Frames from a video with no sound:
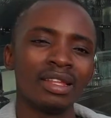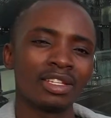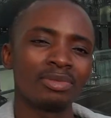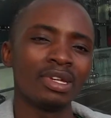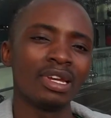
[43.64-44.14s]

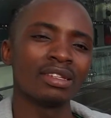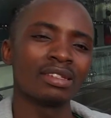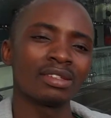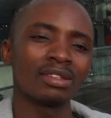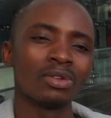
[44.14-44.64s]

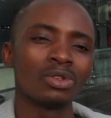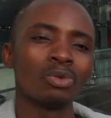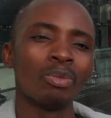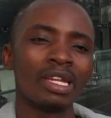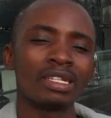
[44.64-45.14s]
experience. Those
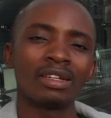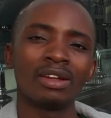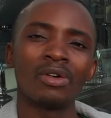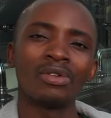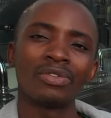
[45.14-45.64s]
who met
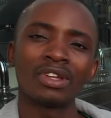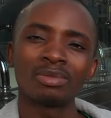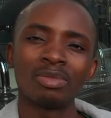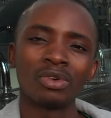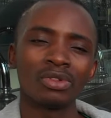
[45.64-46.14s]
on
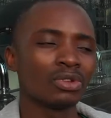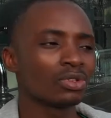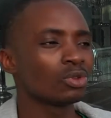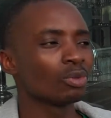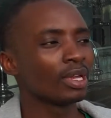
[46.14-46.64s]
Facebook,
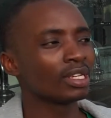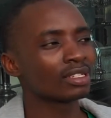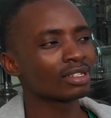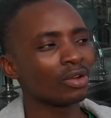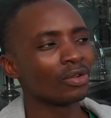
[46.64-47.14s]
those you met
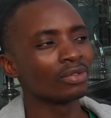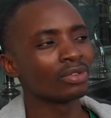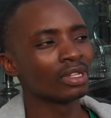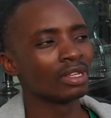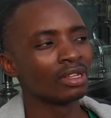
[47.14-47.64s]
on
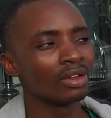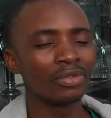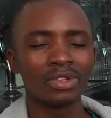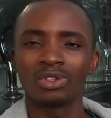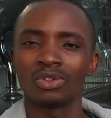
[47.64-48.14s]

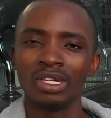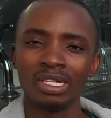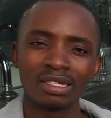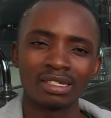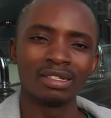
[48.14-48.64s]
the
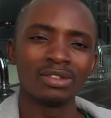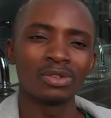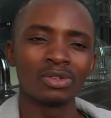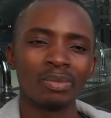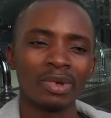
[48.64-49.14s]
streets,
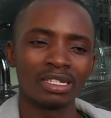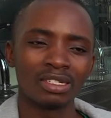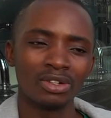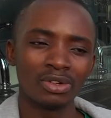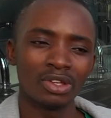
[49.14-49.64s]
those you met
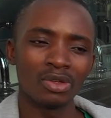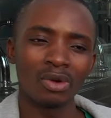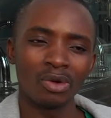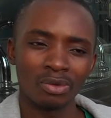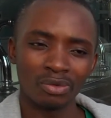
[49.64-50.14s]
during
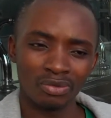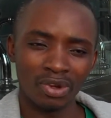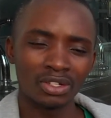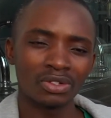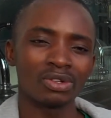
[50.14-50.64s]
your
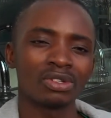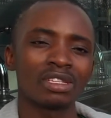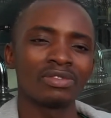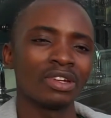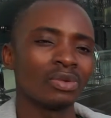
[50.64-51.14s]

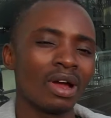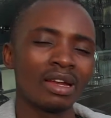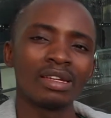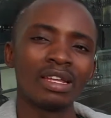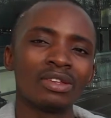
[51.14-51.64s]
functions. Even one
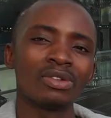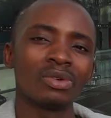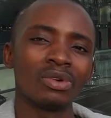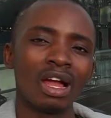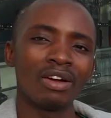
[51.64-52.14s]
day you
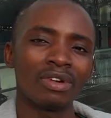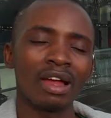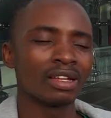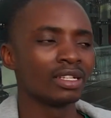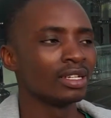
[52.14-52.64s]
have
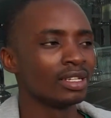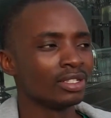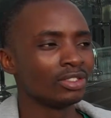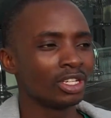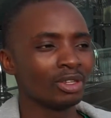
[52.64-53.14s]
a
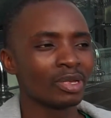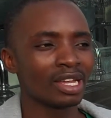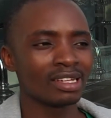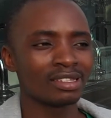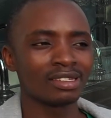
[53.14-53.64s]
change
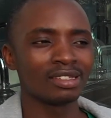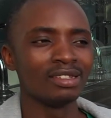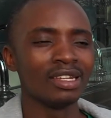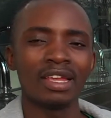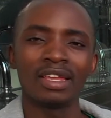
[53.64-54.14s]
makers
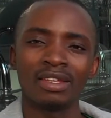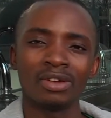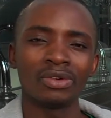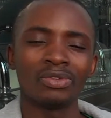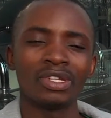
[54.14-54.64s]
day
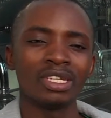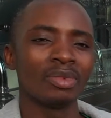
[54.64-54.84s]
of change